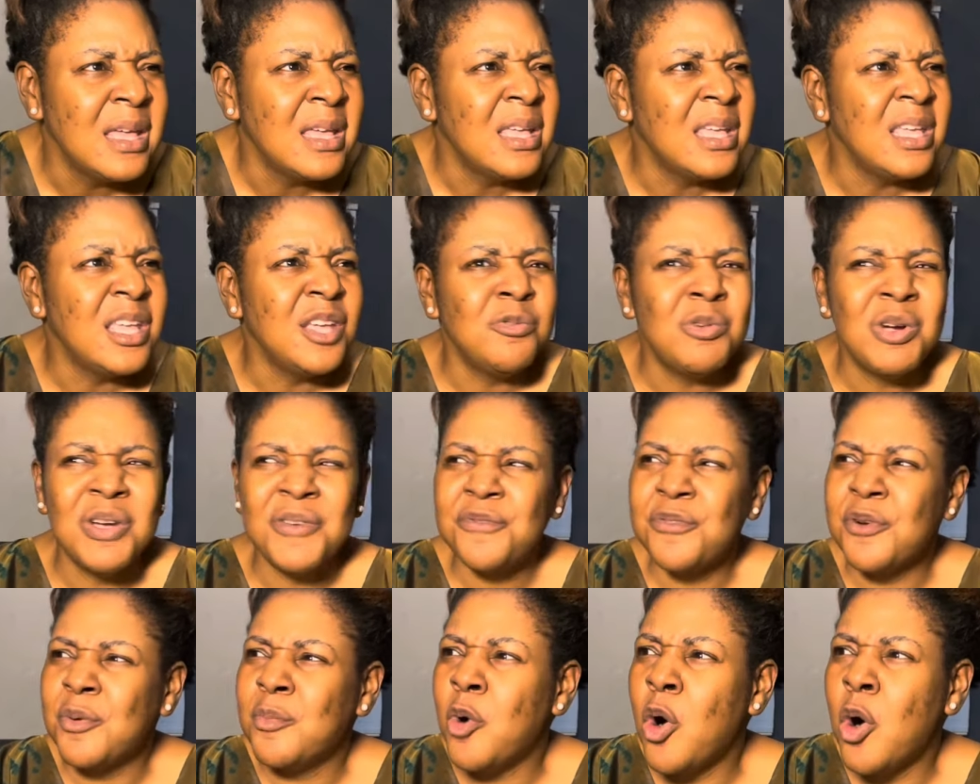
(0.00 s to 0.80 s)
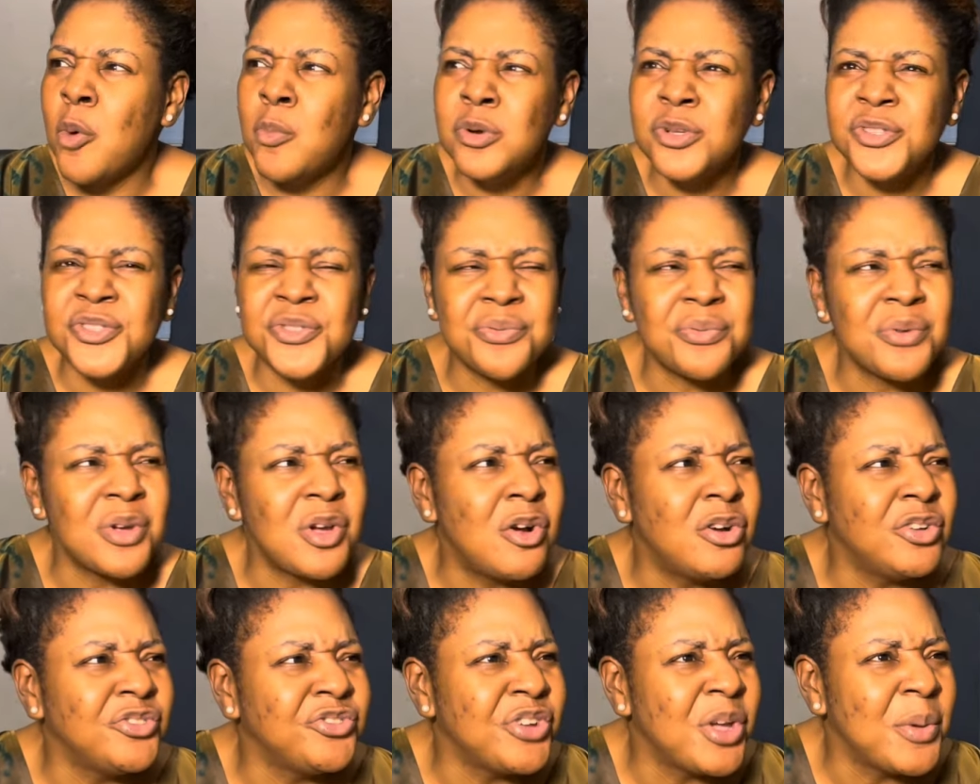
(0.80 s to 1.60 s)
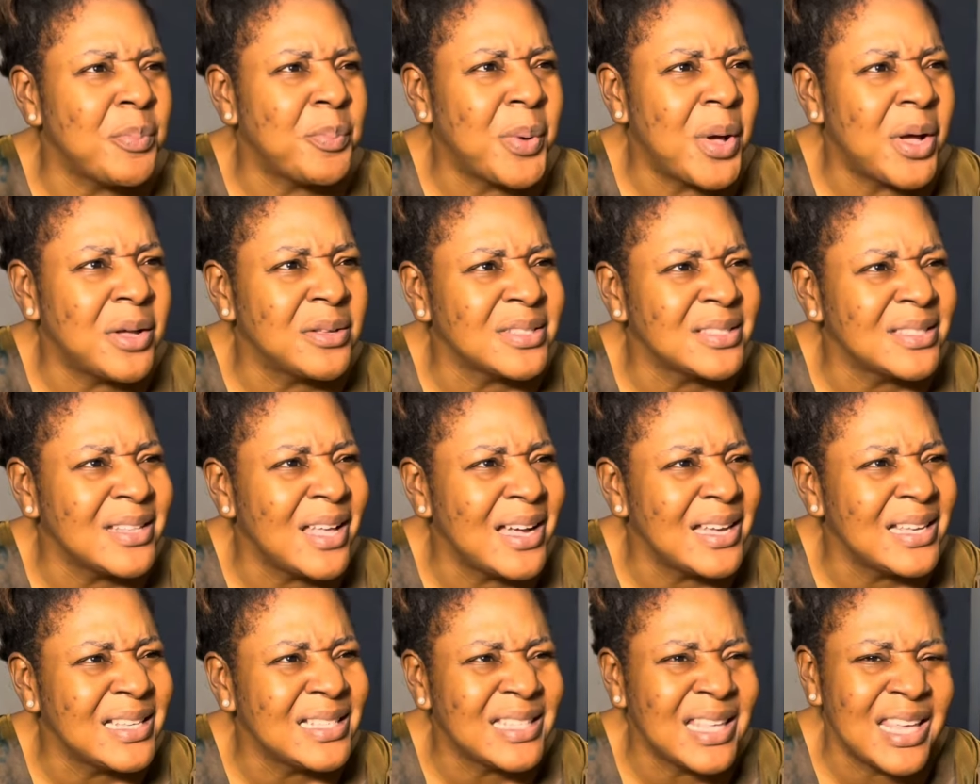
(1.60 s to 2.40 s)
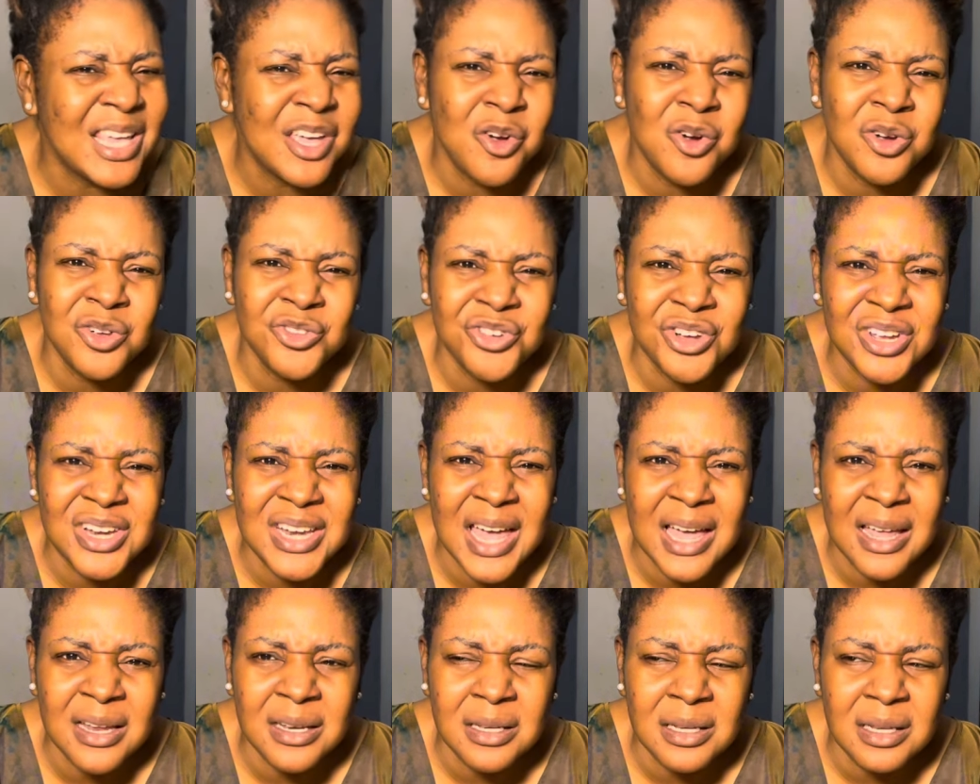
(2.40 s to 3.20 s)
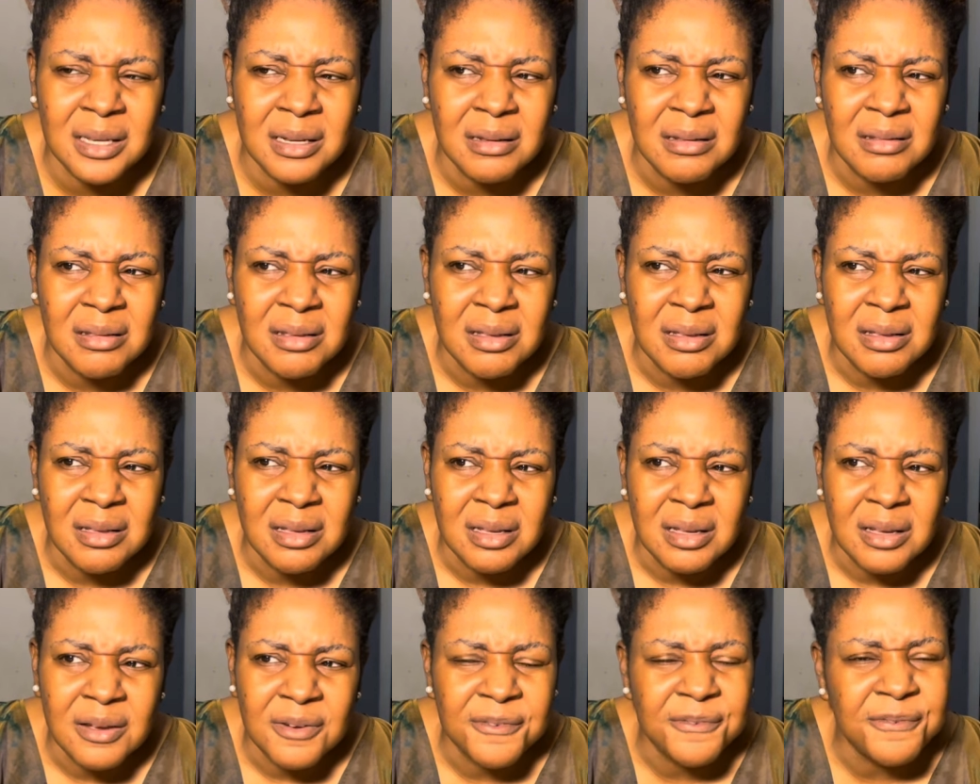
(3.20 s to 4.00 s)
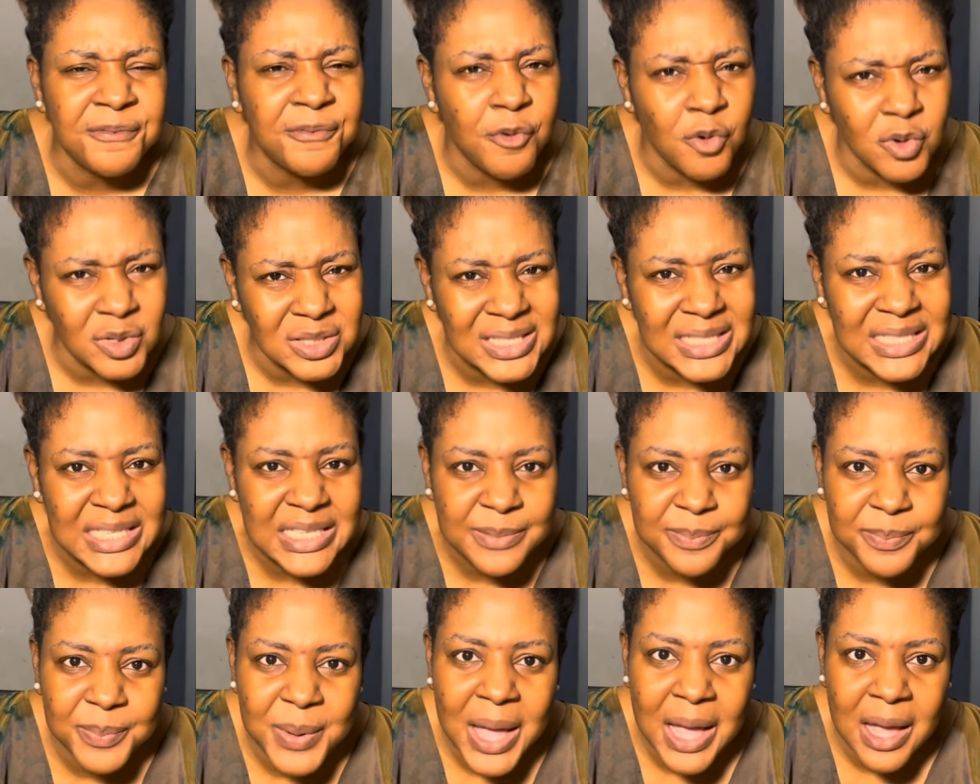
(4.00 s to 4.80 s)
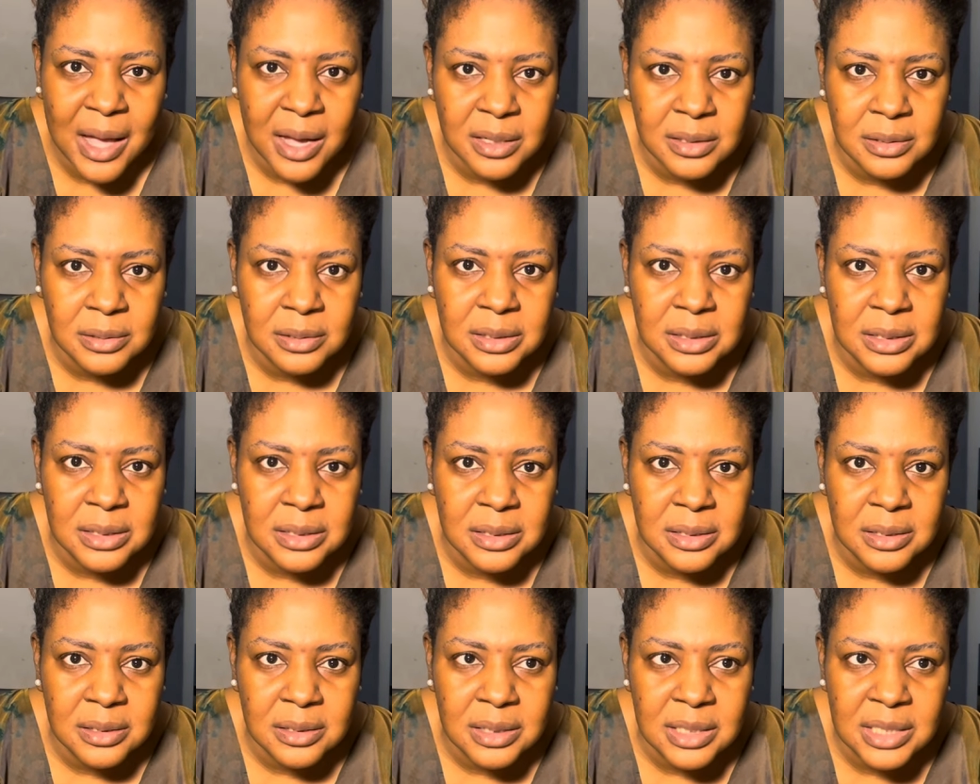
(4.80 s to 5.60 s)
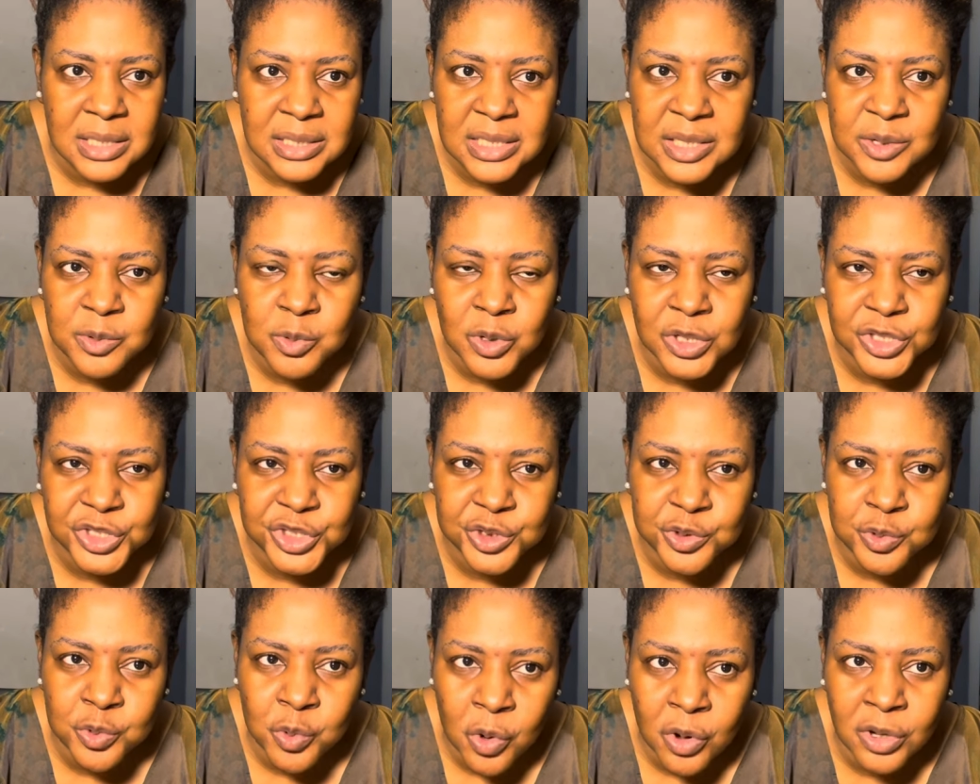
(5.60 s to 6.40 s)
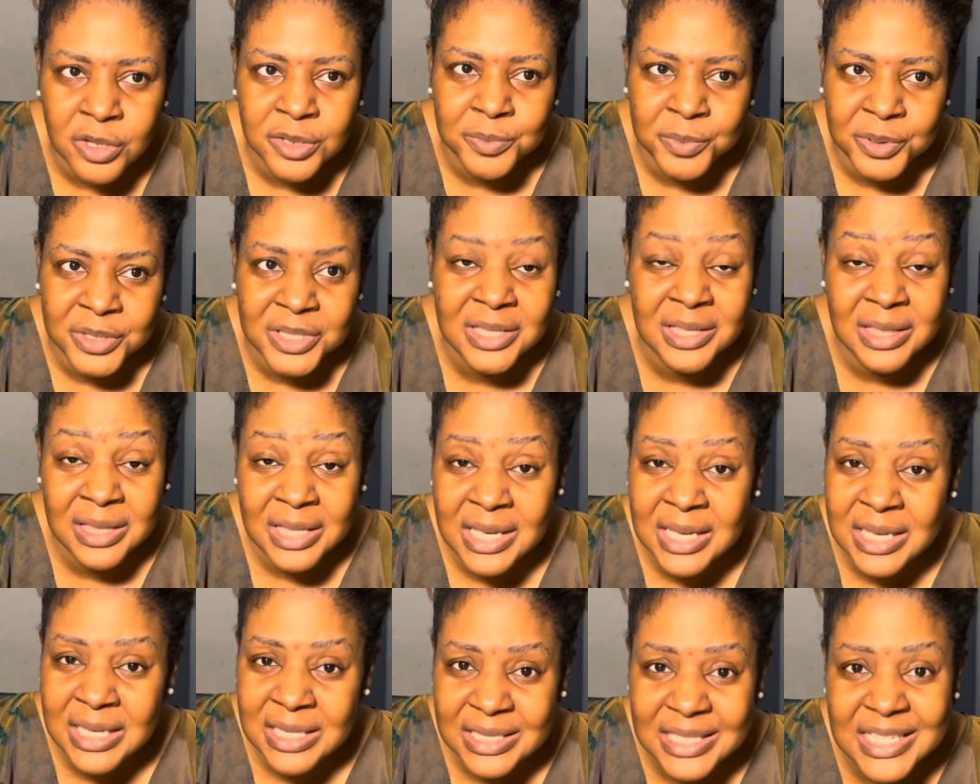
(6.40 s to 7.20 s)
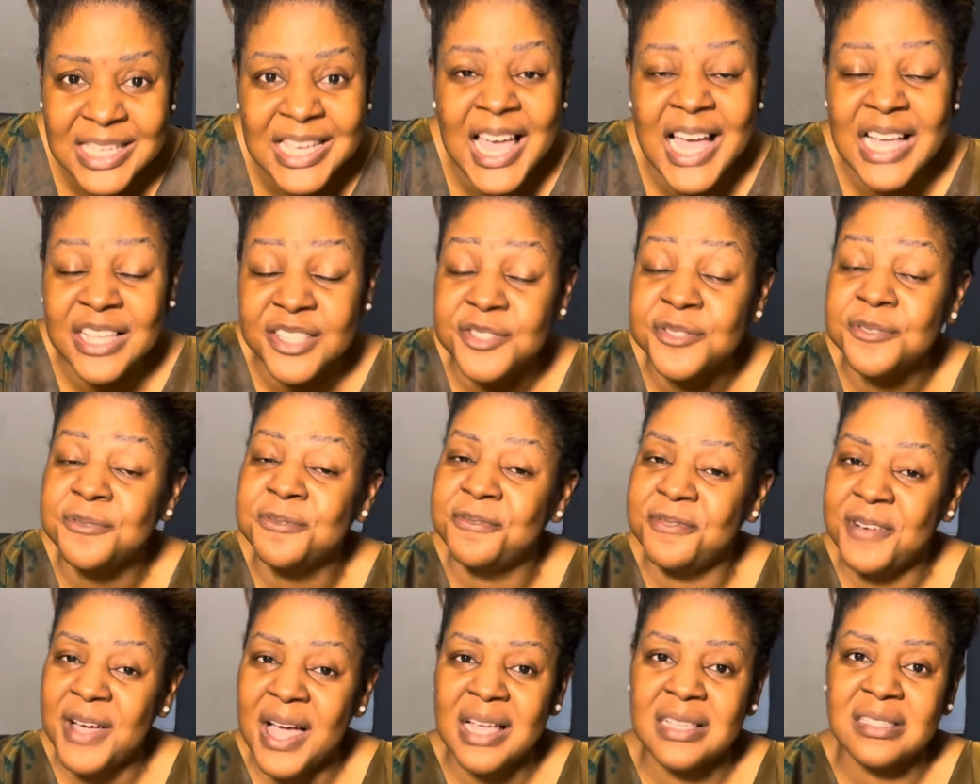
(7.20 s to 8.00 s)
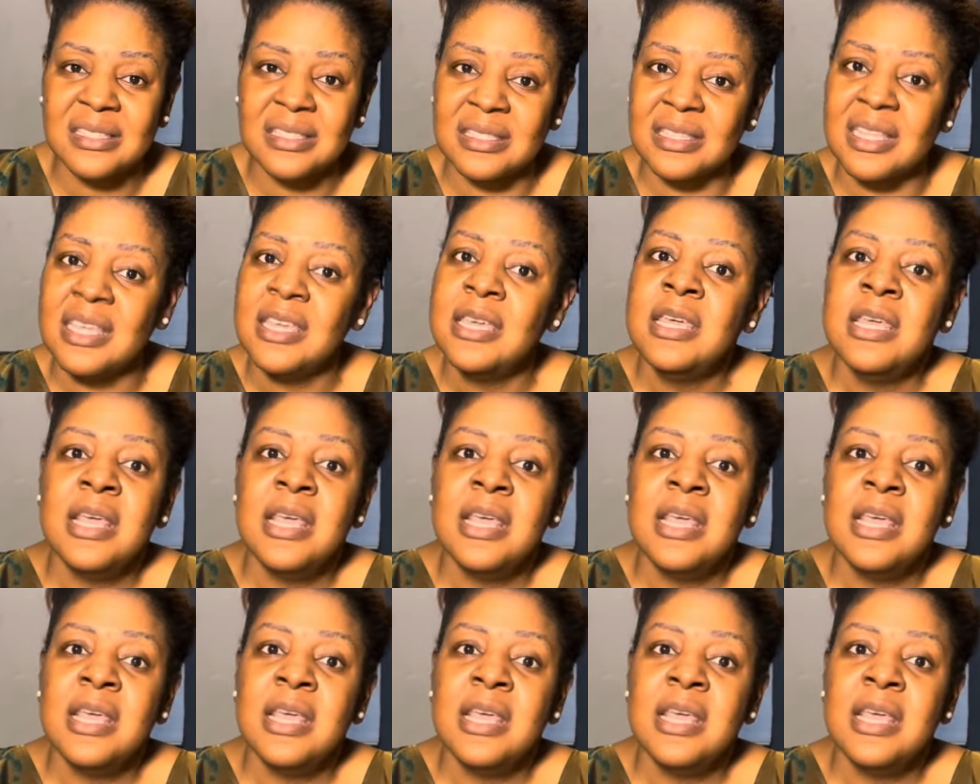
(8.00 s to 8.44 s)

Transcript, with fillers: he went from almost 300 pounds now he's 140 pounds eating what you want but the thing is he has to fast